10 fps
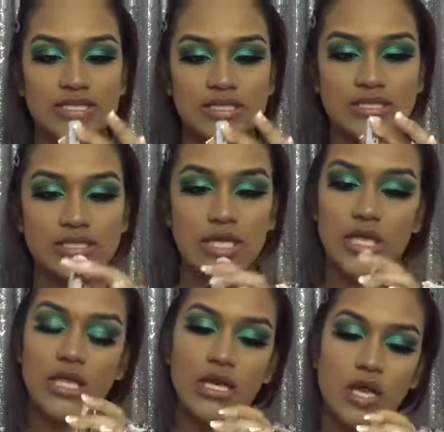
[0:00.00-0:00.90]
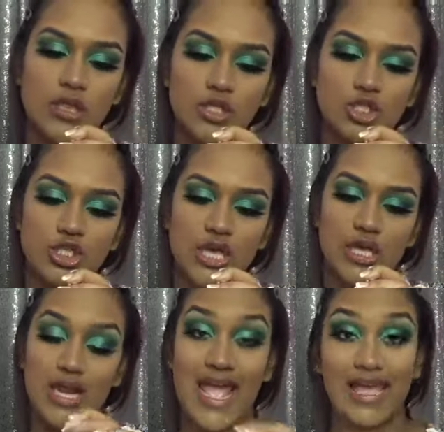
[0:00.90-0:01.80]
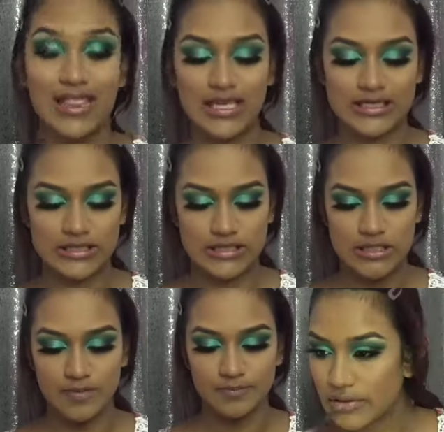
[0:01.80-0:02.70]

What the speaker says: This is in the shade A-List.